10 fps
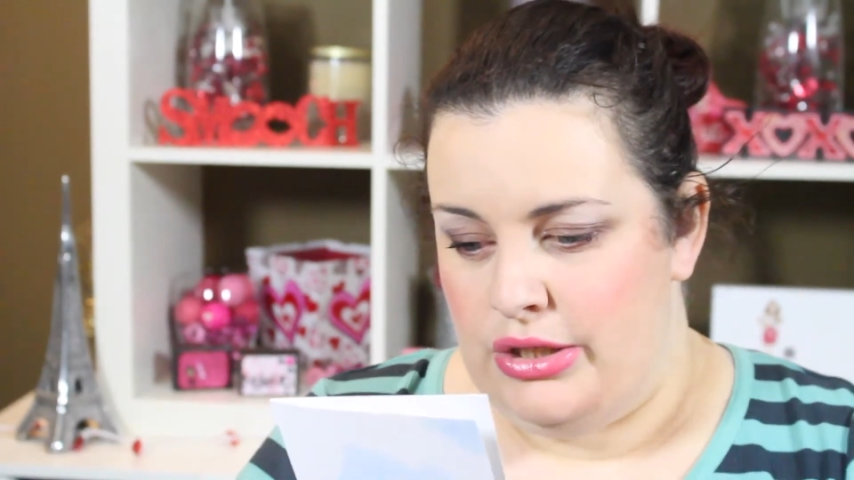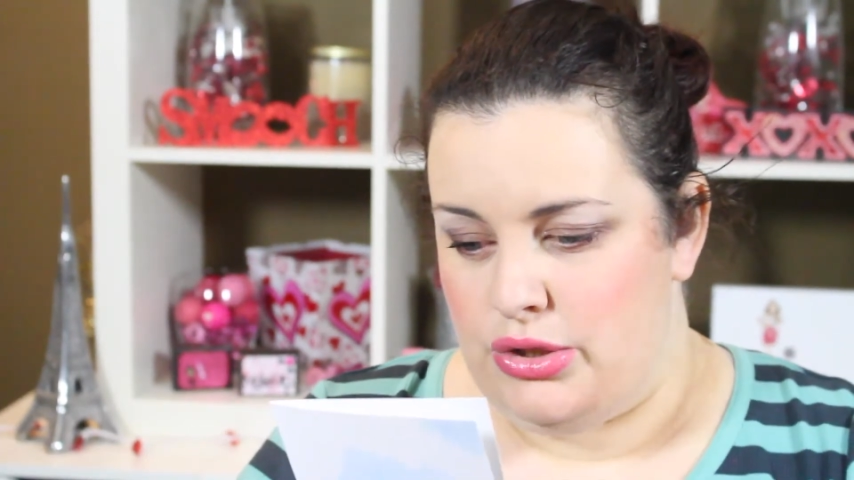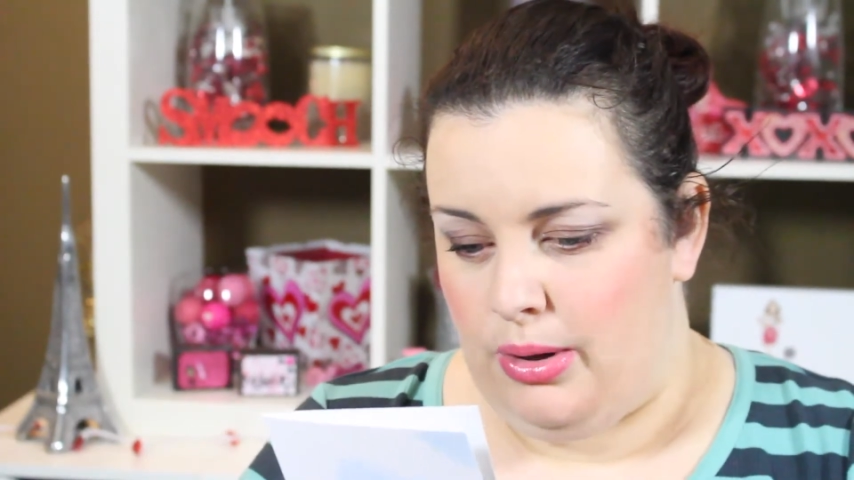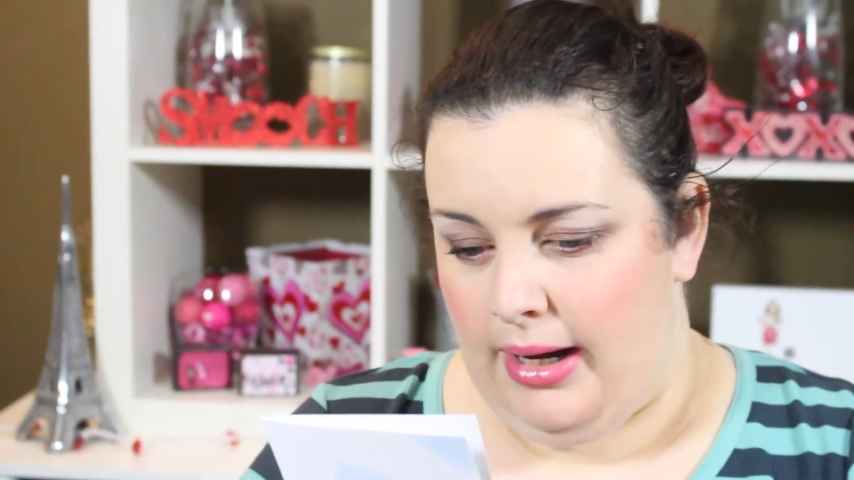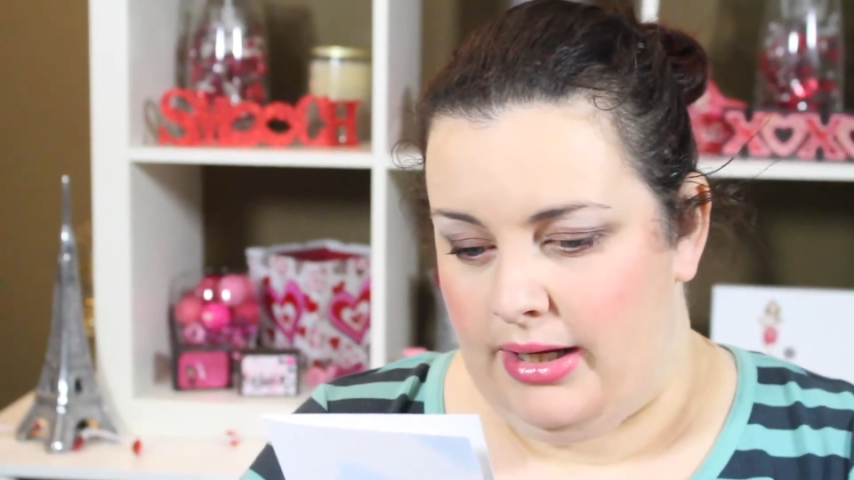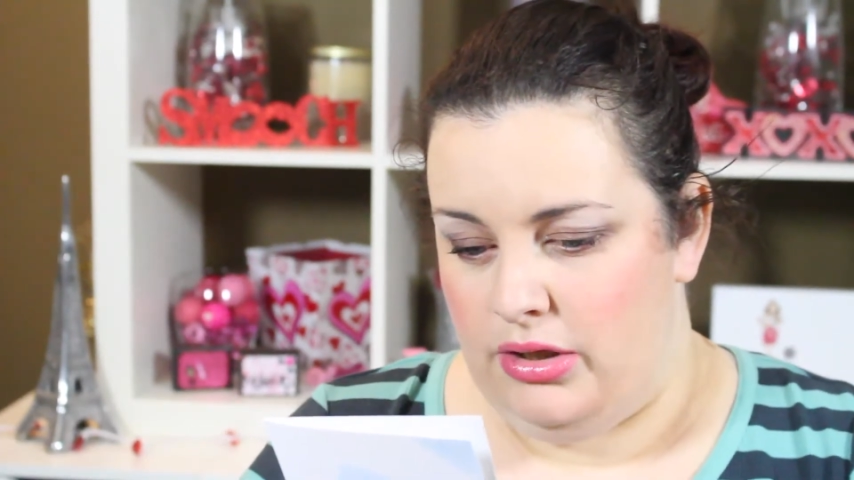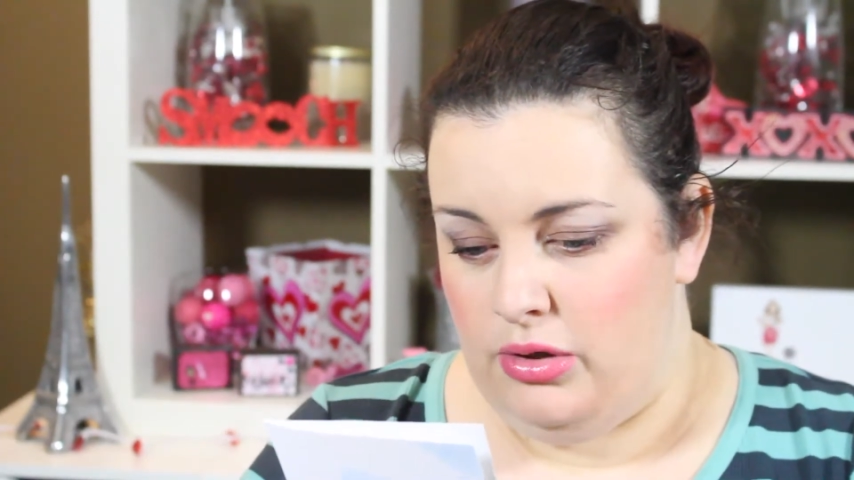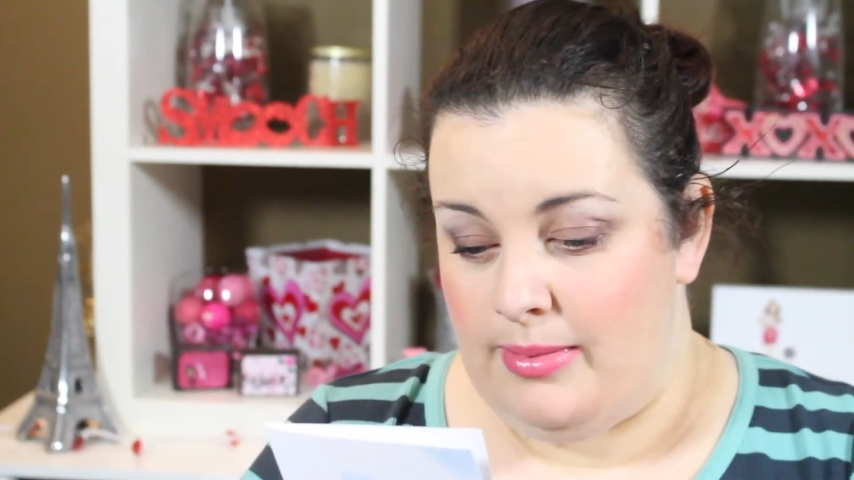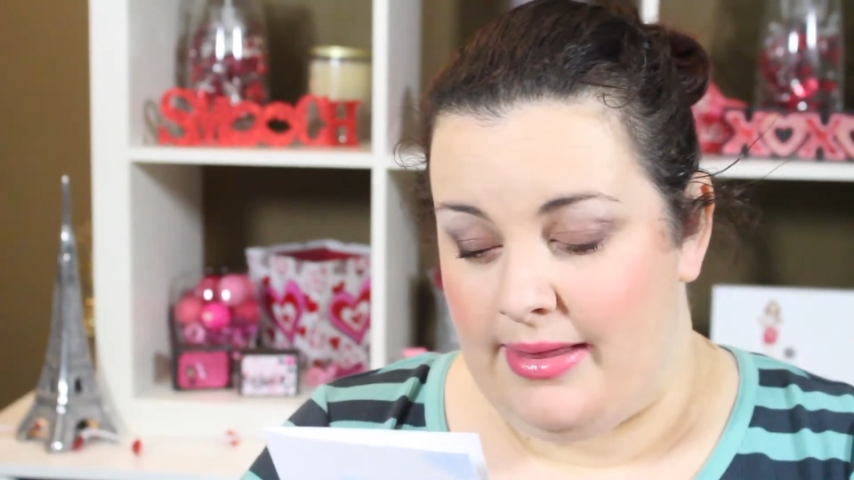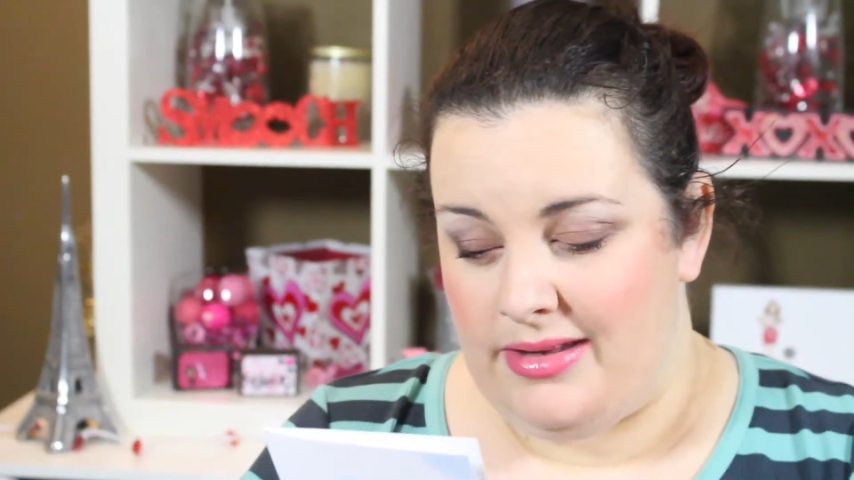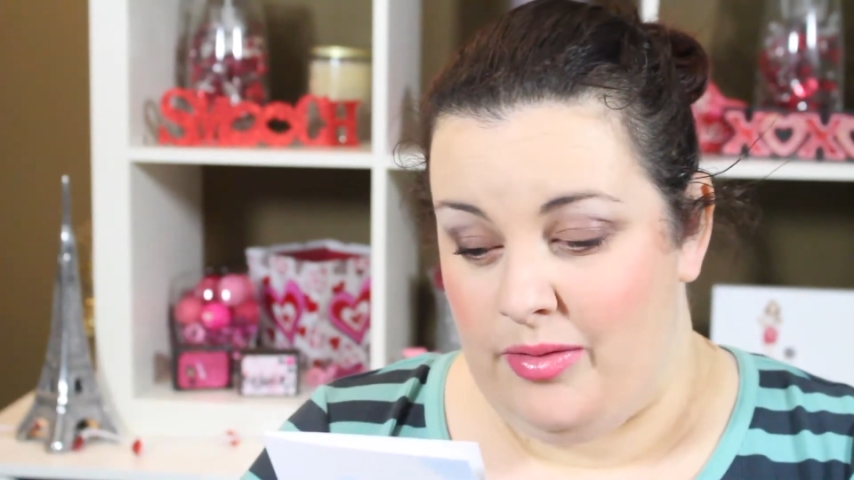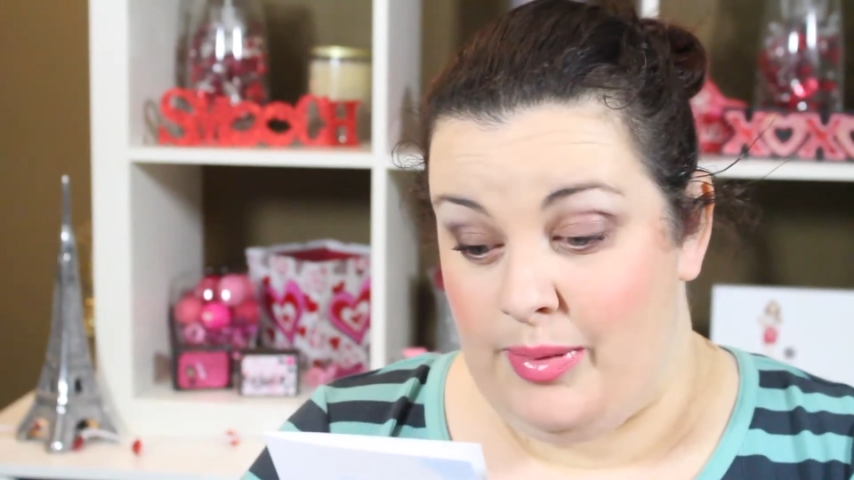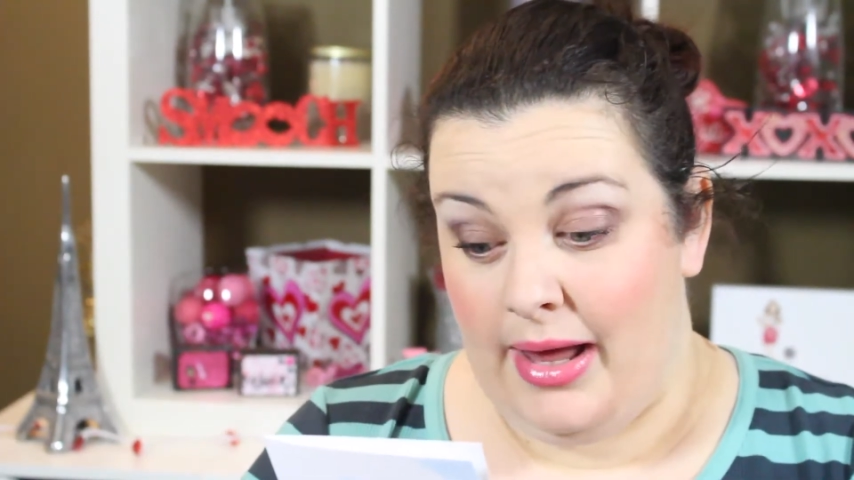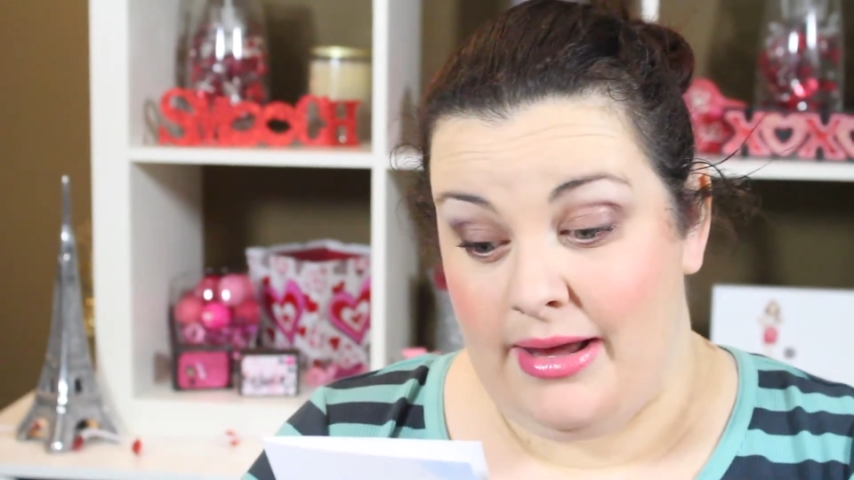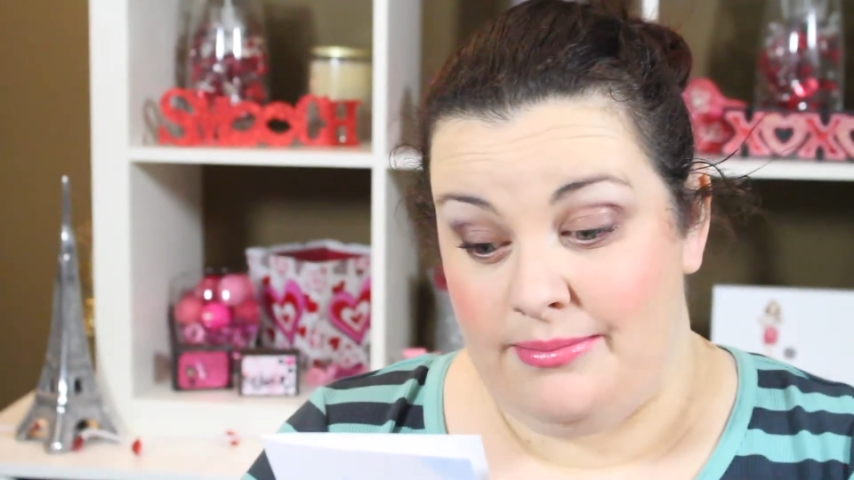Try a new method of
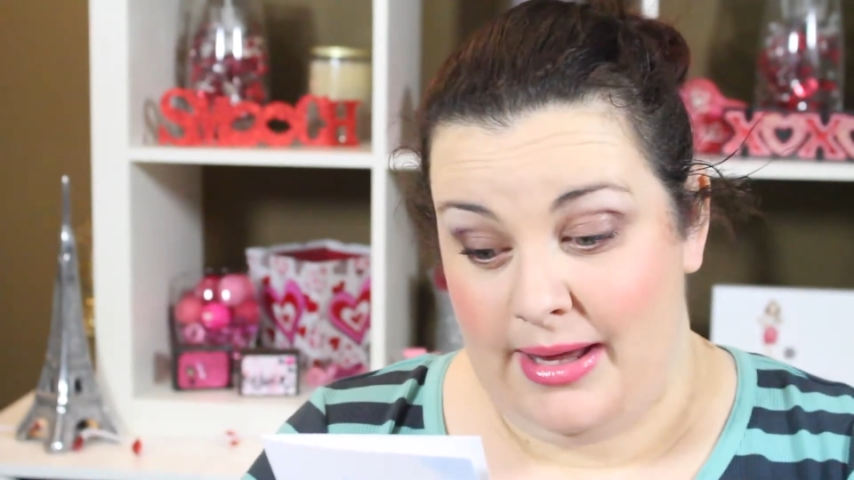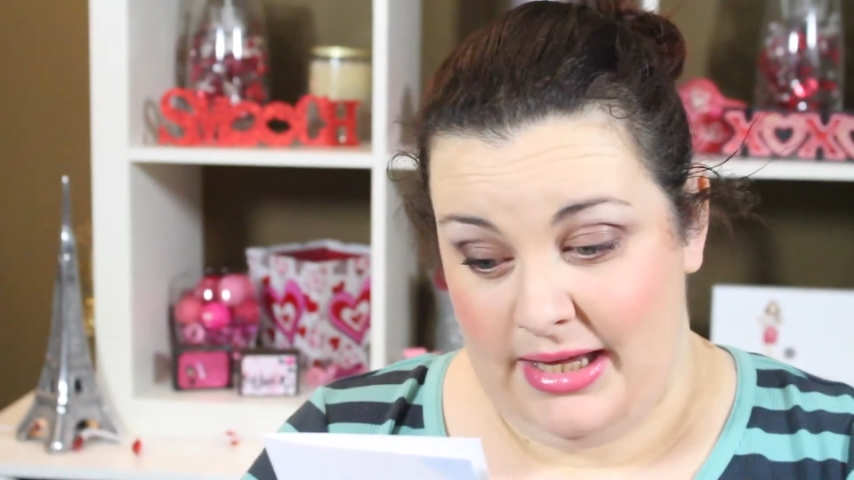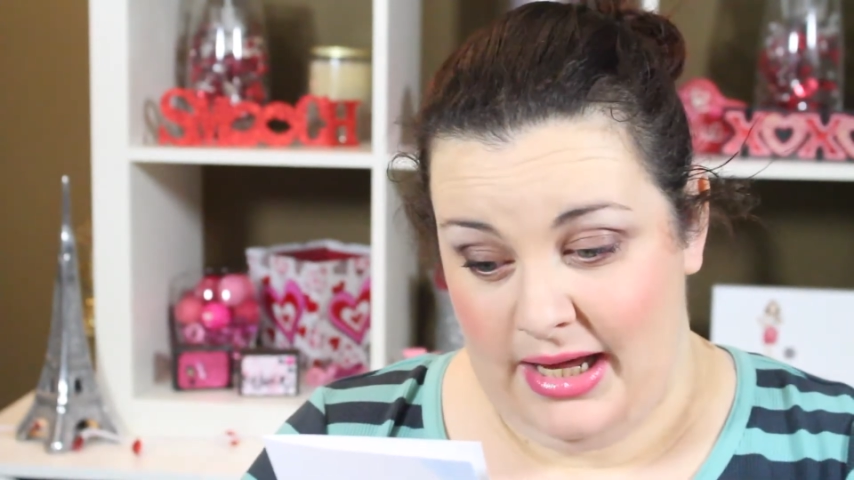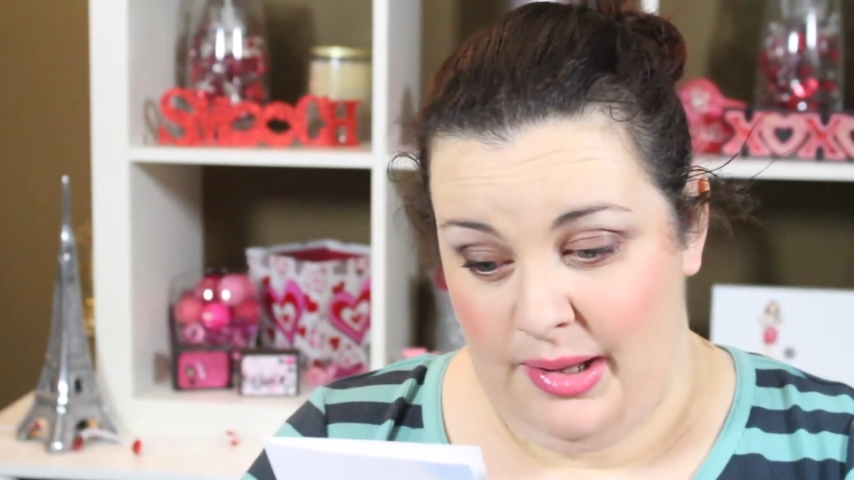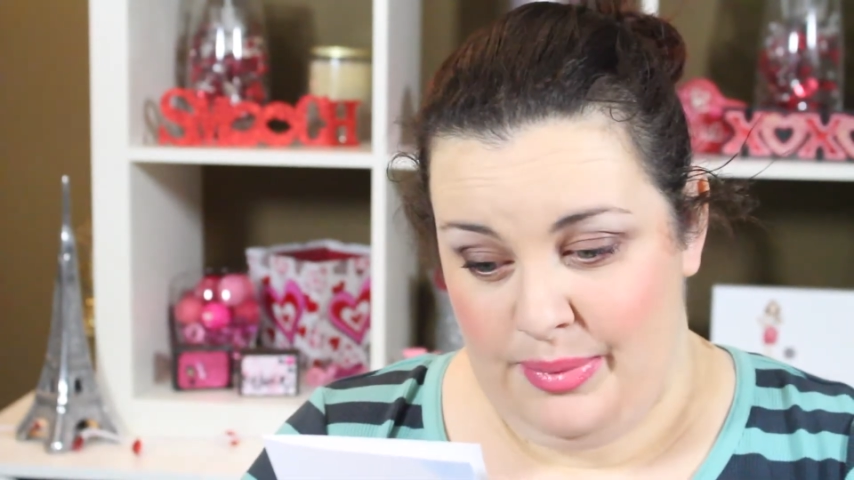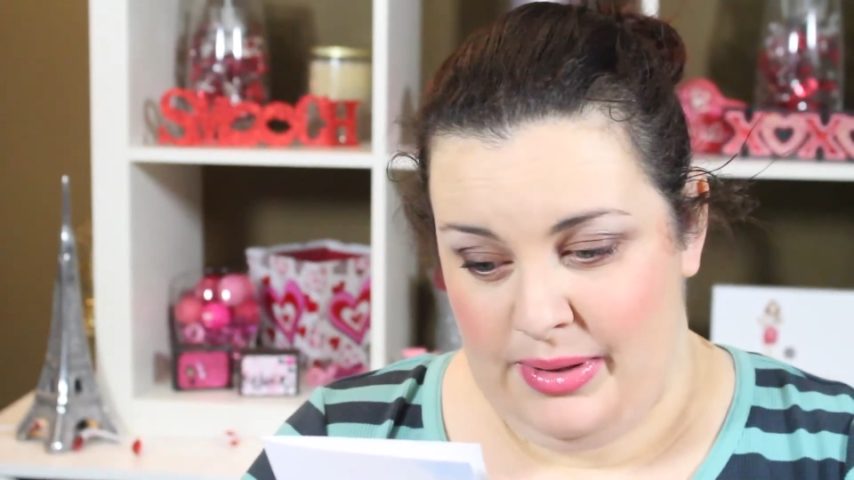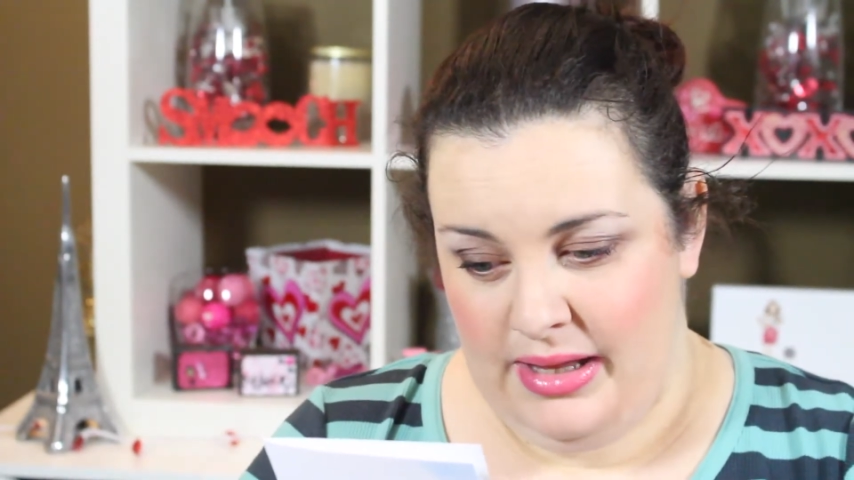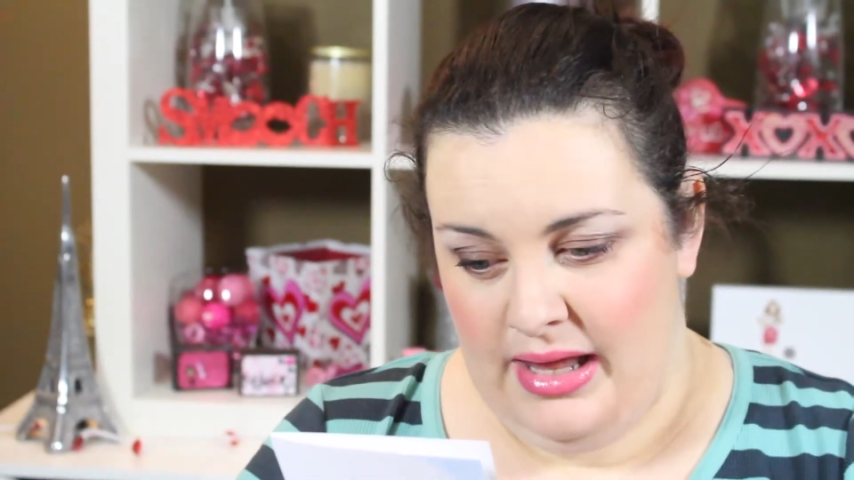applying makeup